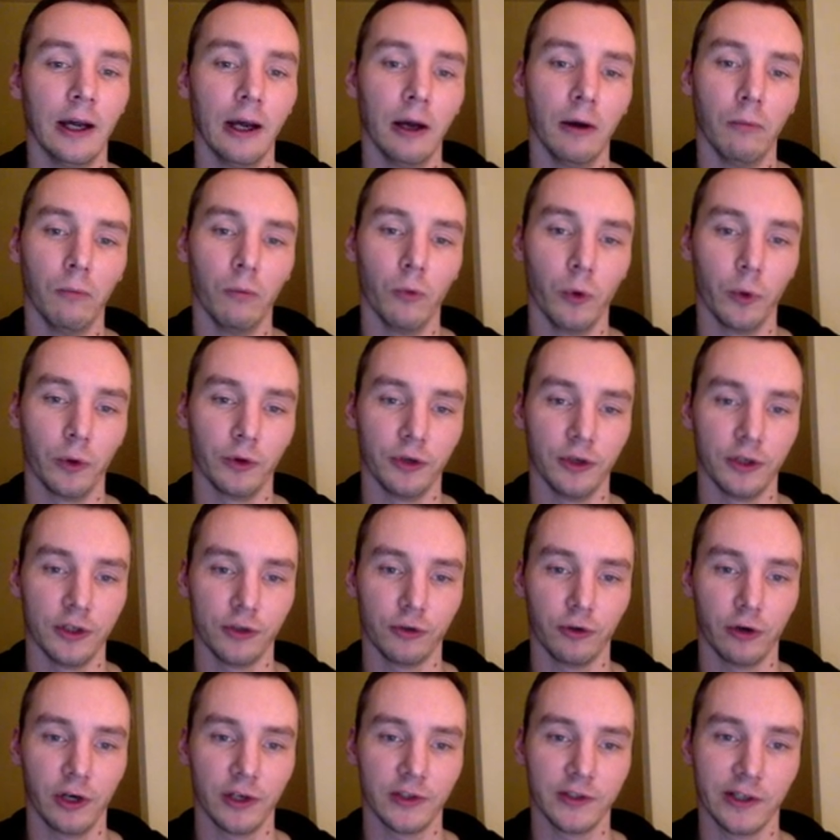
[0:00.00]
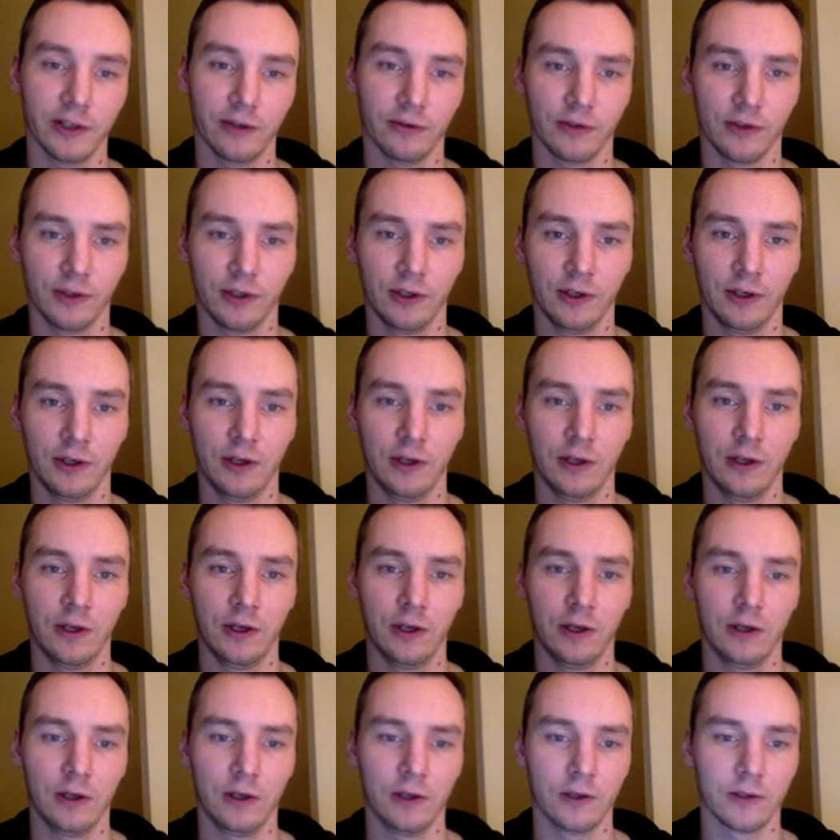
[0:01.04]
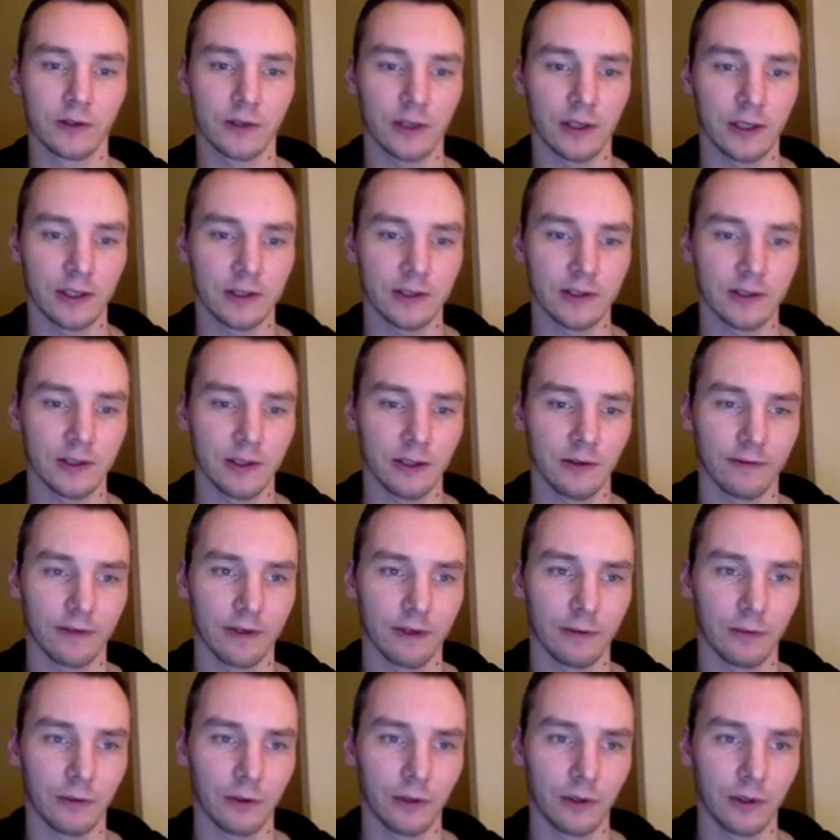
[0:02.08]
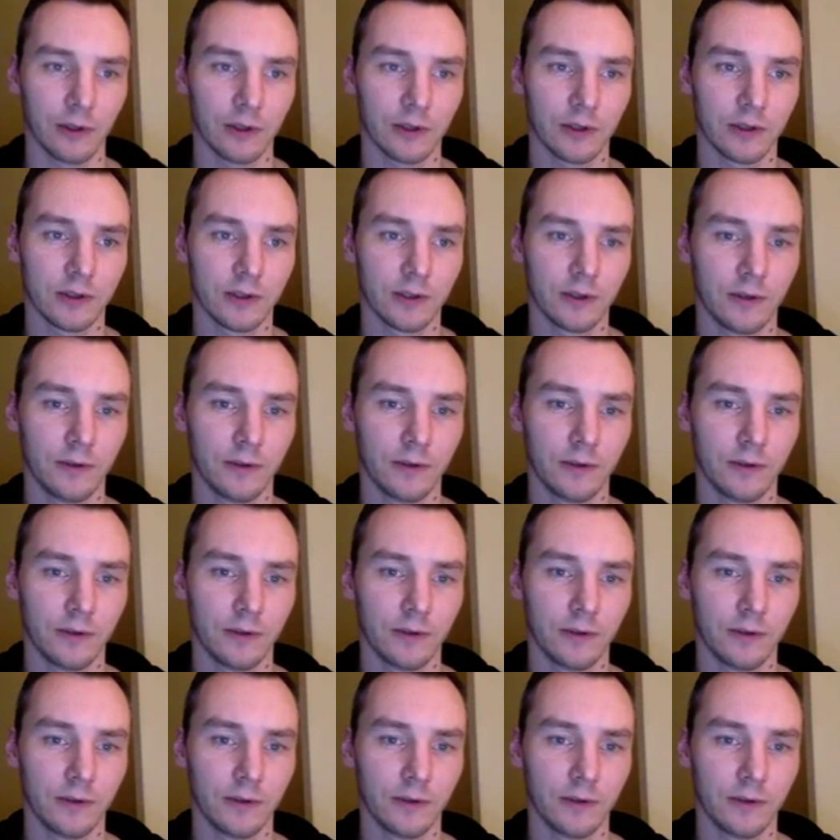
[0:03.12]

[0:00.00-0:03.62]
we ought to destroy ourselves. So let's see if that works.